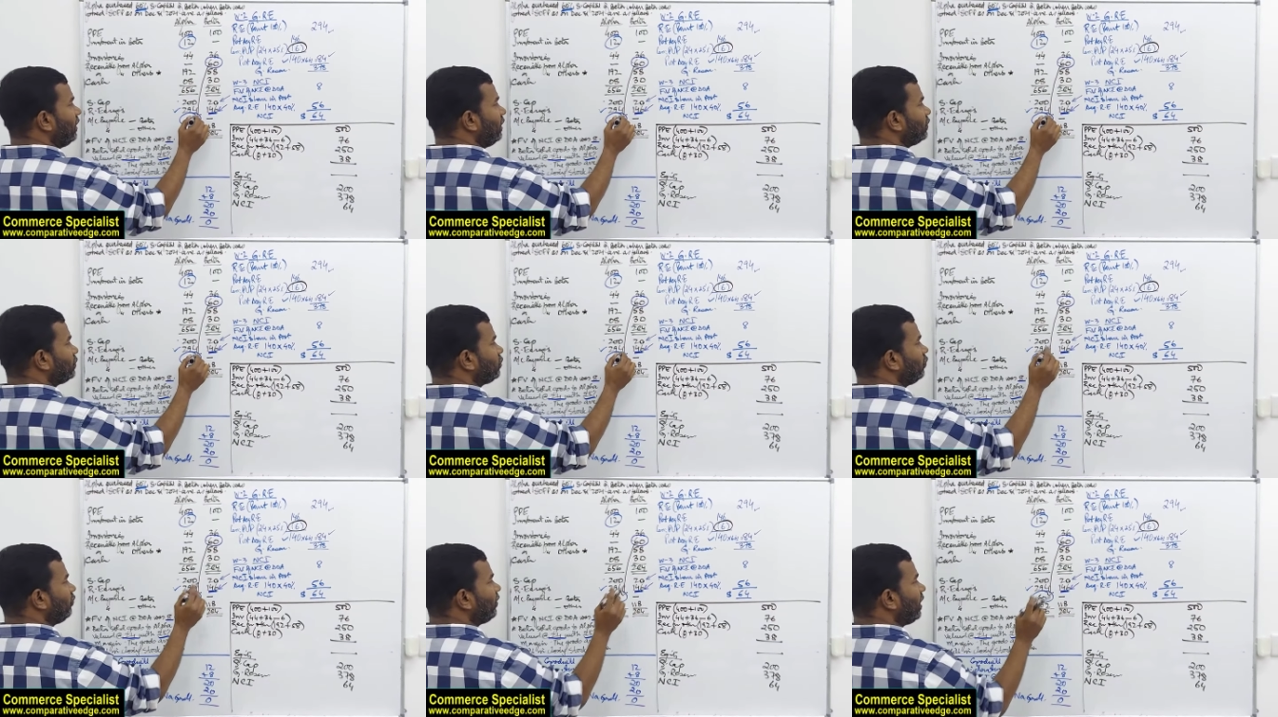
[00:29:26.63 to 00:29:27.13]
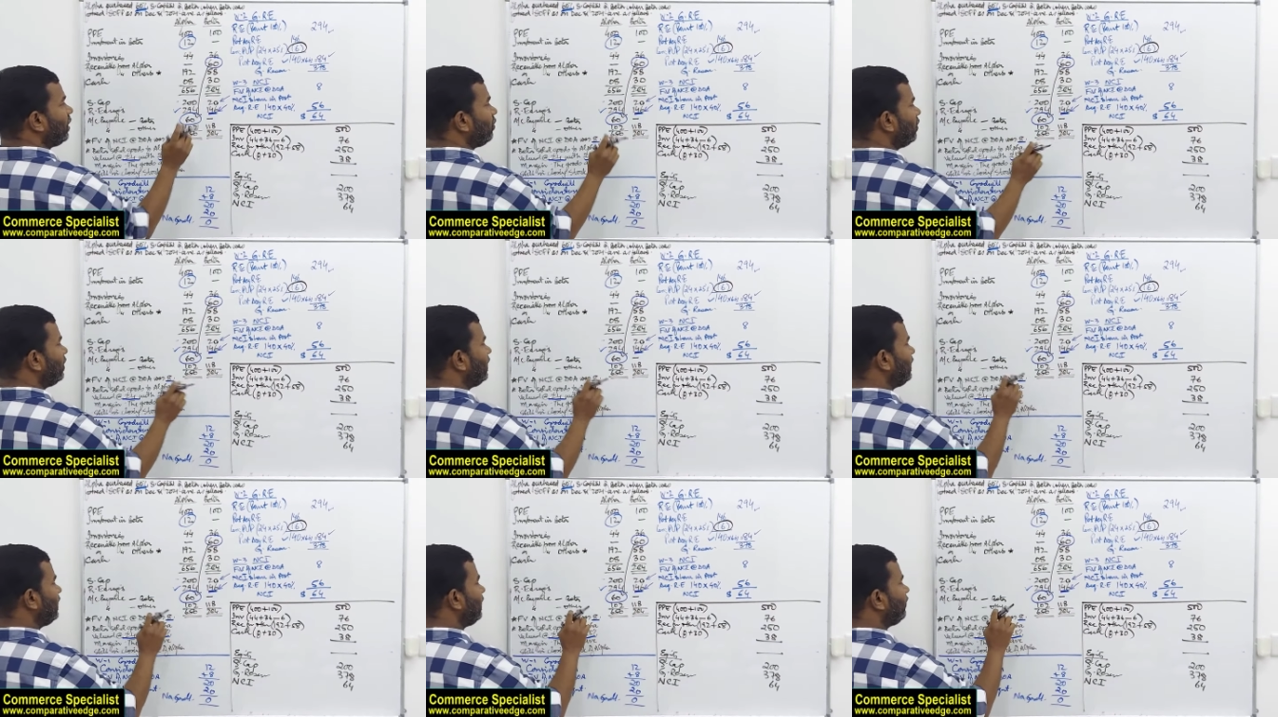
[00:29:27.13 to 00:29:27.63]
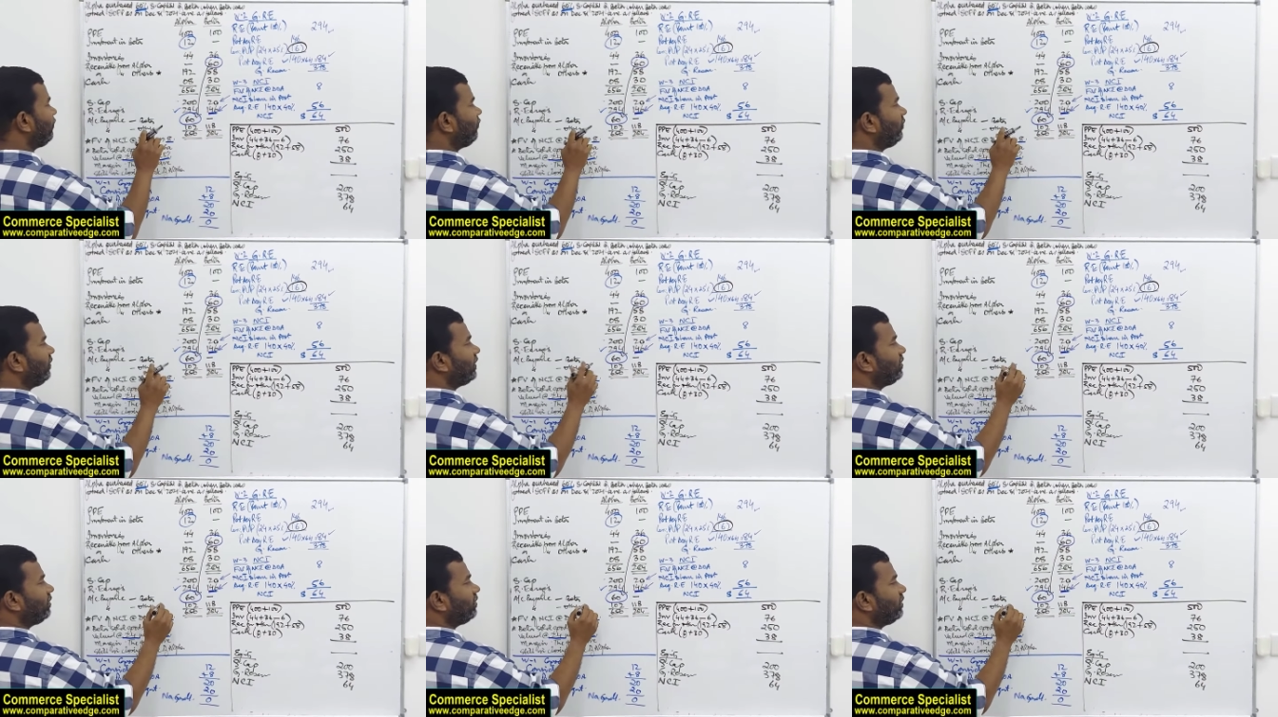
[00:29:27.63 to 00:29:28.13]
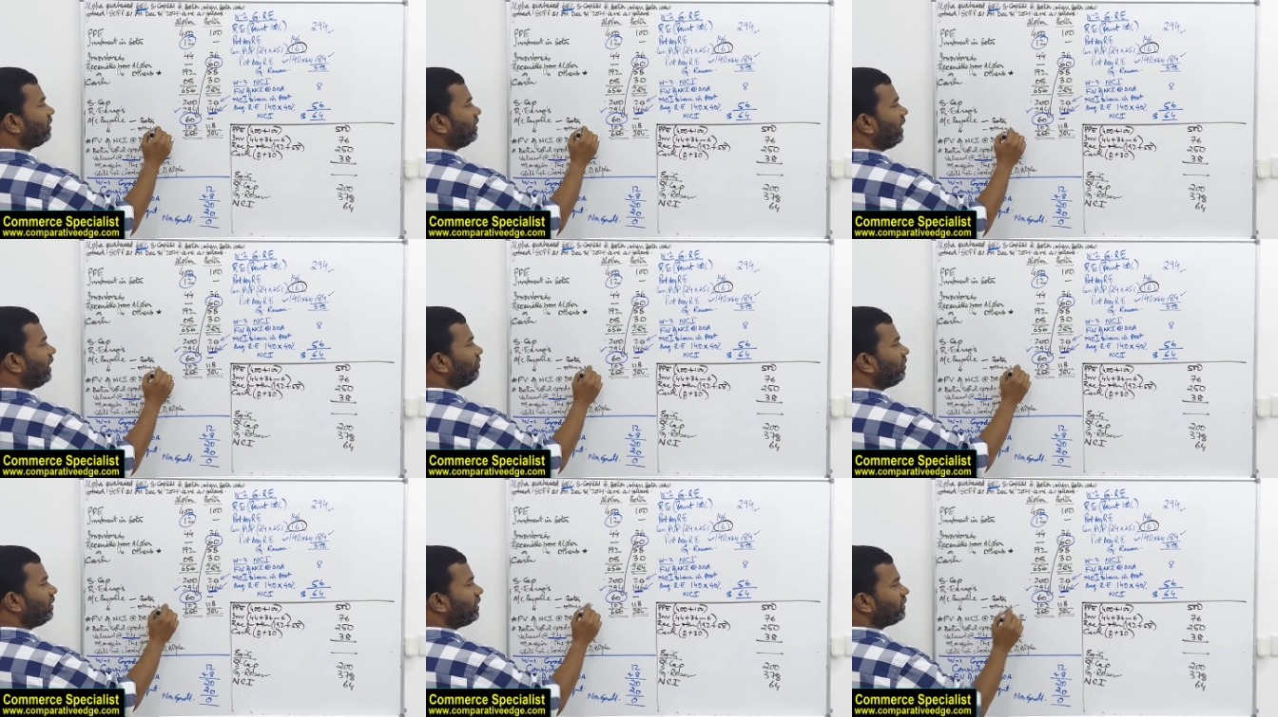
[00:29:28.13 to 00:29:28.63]
So we are only left with
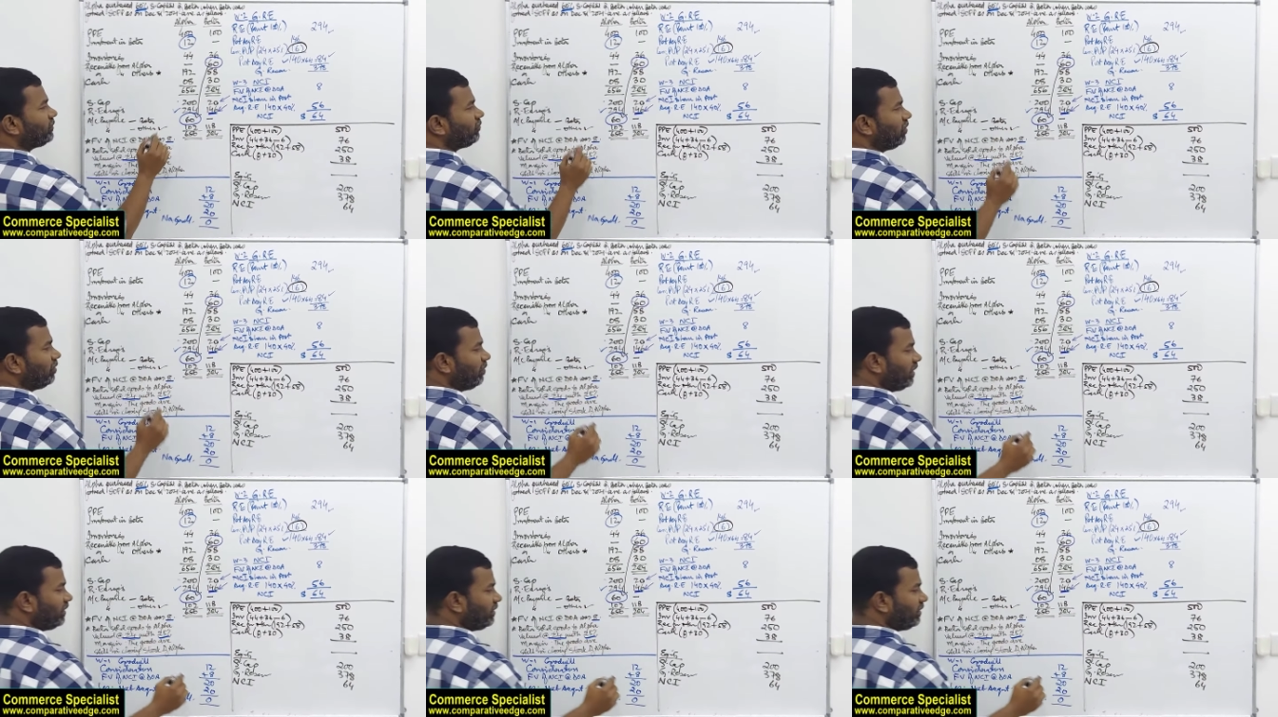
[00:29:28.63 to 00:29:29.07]
liabilities from